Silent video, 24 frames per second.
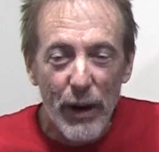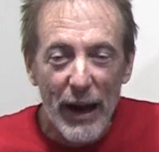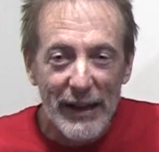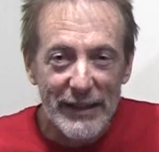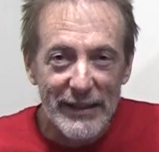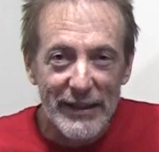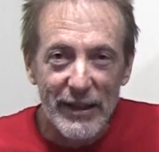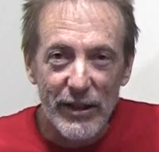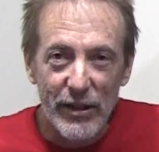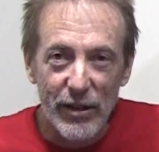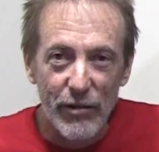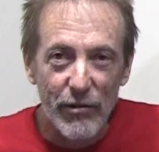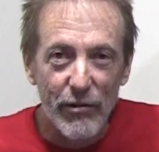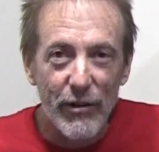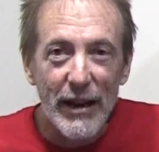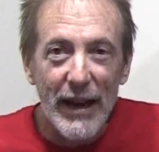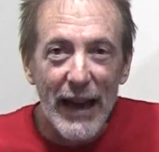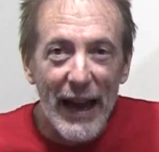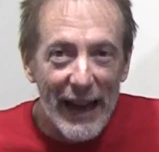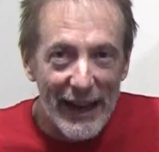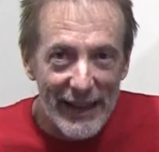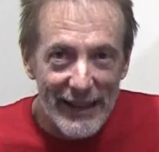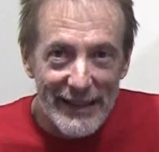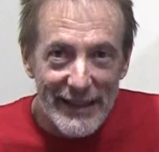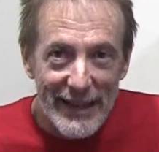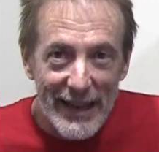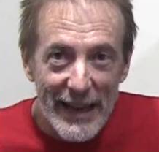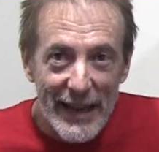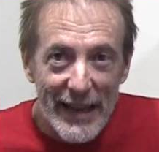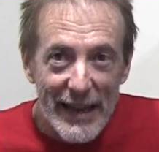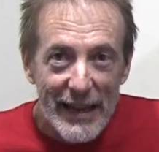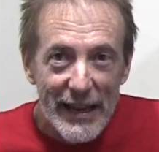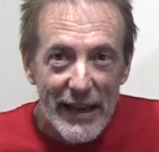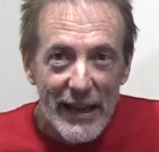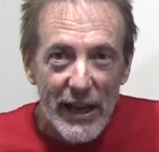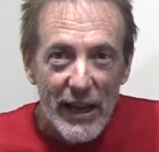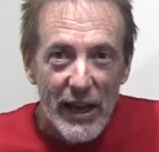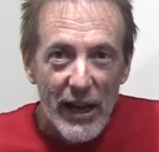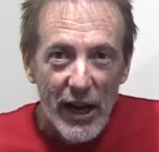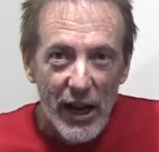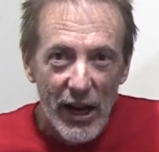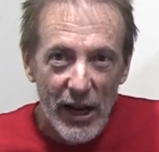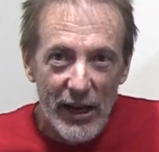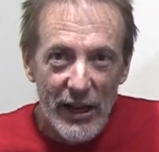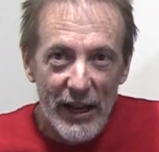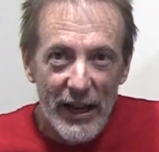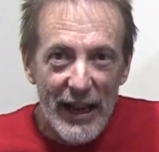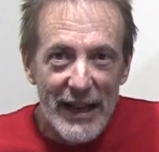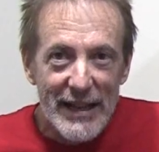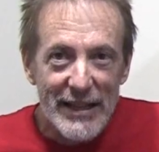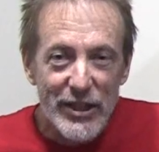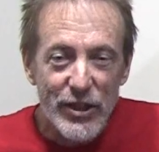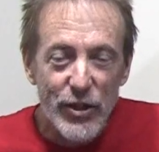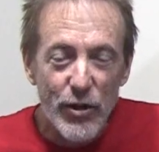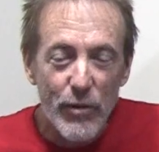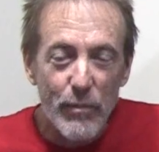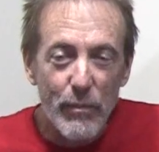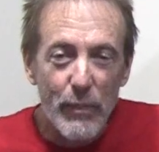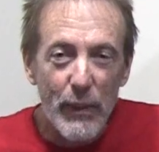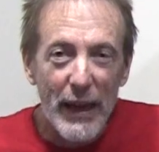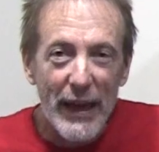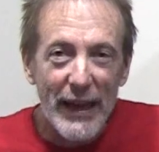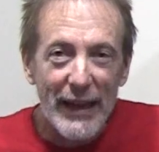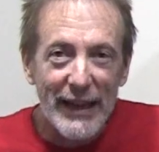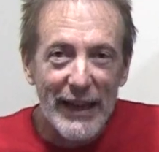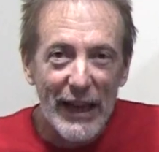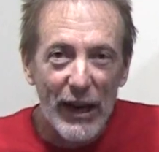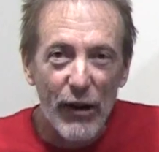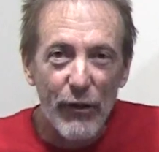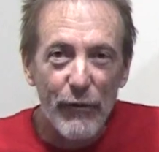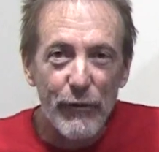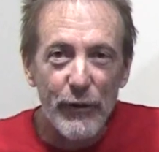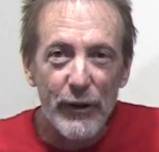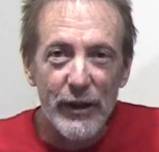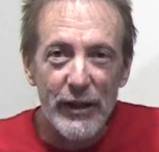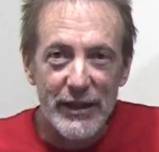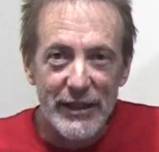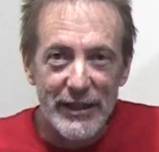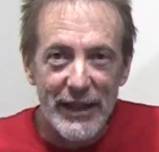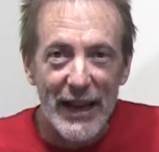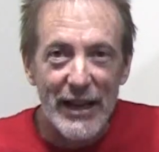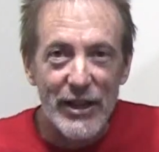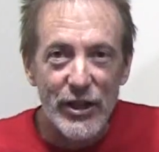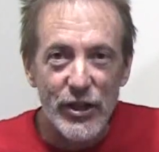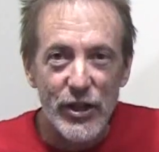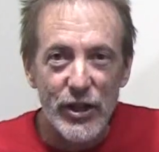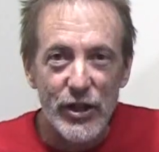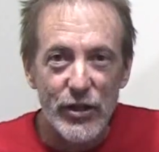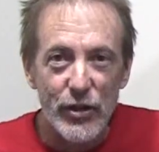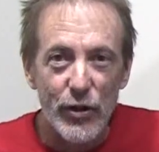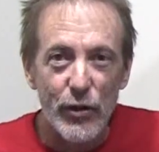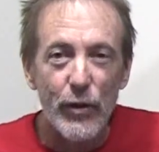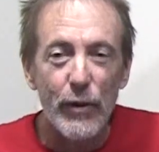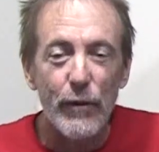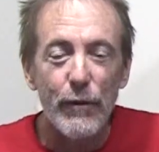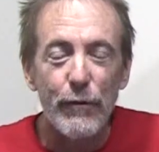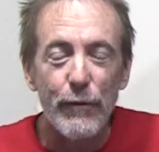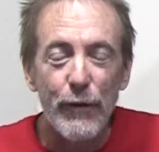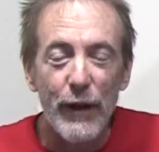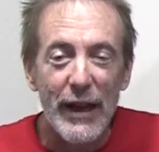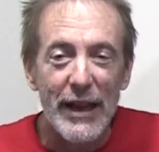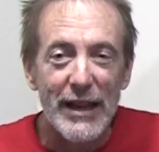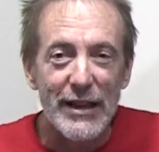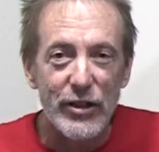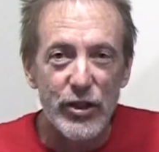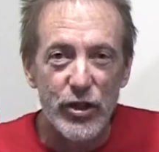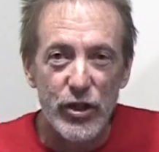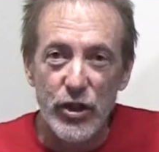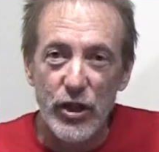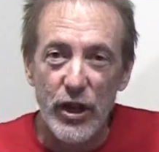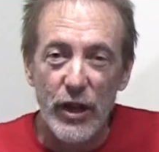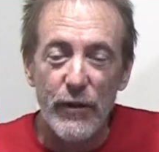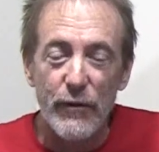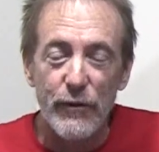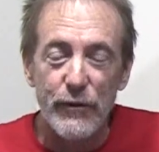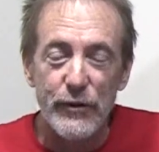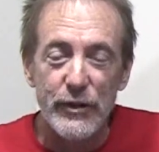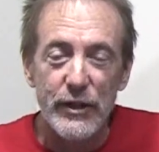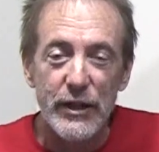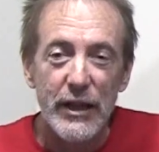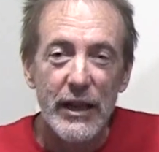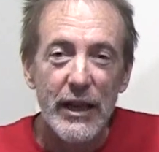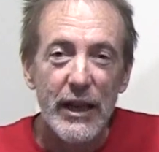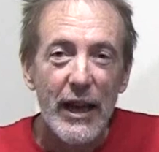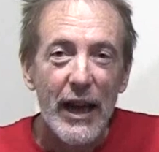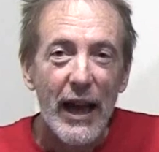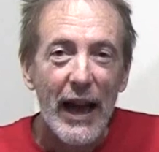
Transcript: practical reality unless you pay careful attention to the phase shift